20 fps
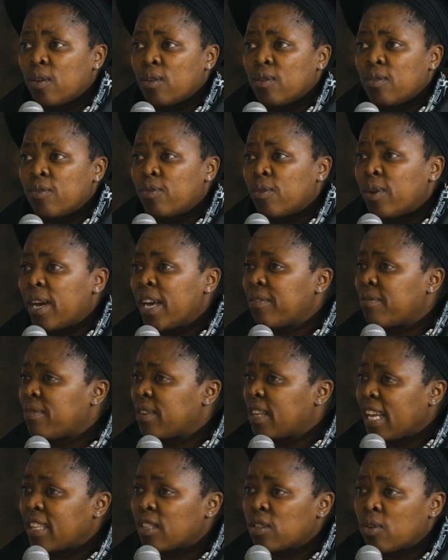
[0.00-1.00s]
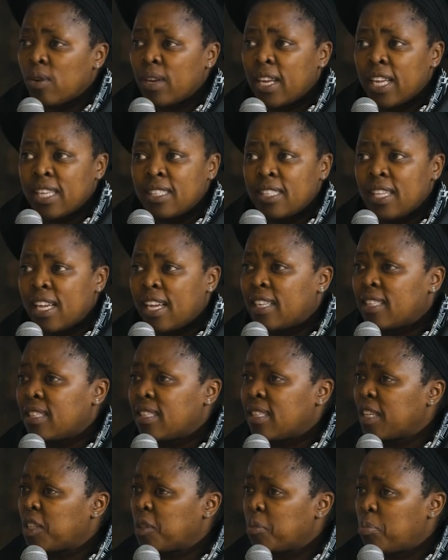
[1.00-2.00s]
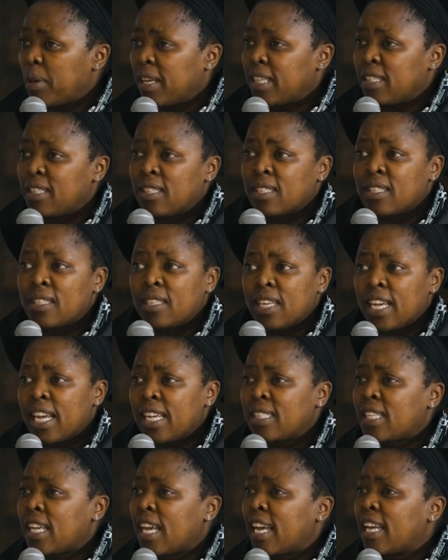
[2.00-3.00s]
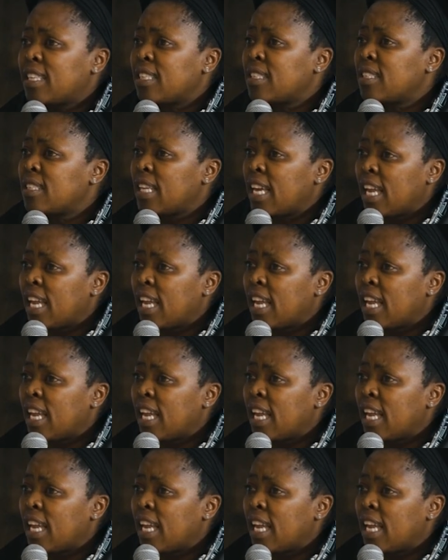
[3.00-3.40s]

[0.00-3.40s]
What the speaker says: For every art collected, a space is created.